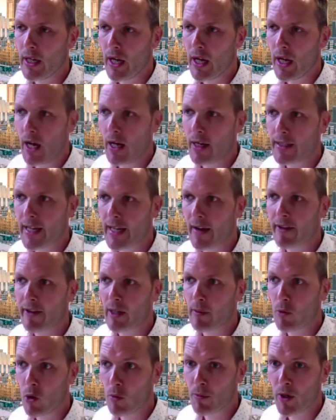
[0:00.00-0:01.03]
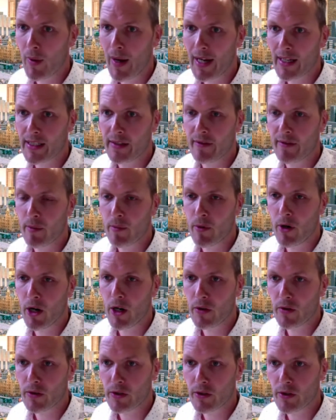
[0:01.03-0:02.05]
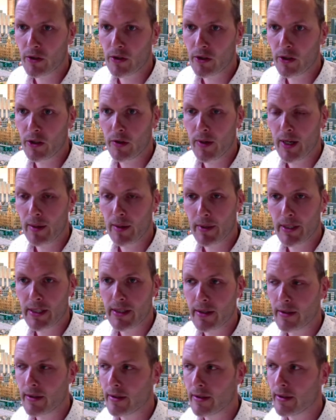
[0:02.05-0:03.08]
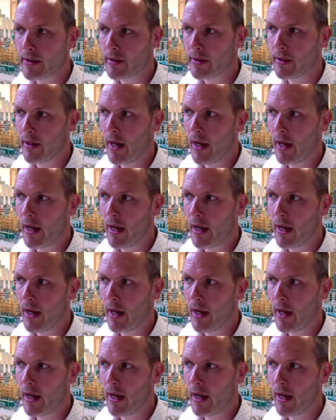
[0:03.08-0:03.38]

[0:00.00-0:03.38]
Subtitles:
us having a more proactive approach to admissions